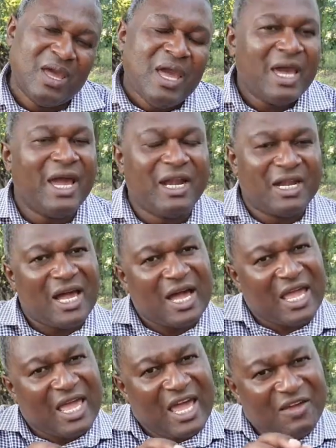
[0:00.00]
And
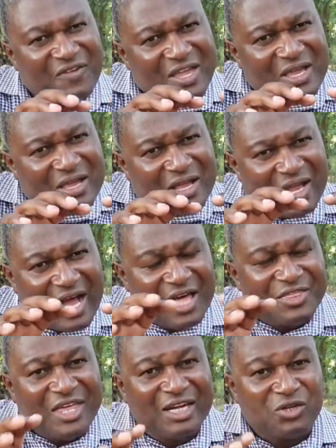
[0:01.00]
having
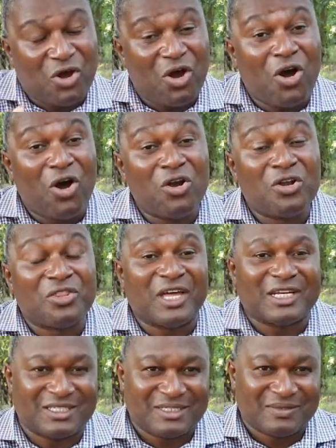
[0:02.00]
gathered all that,
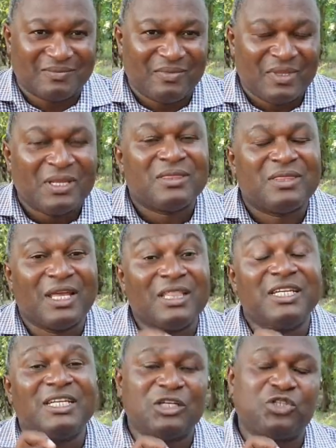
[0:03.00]
the
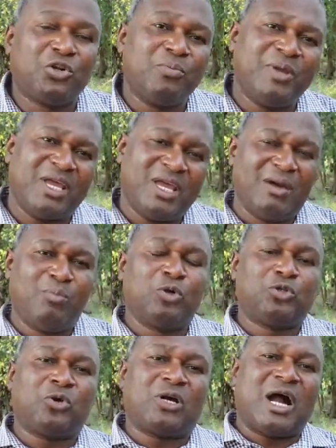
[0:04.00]
leader should be able
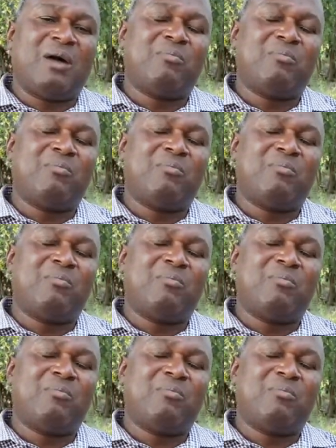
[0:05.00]
to come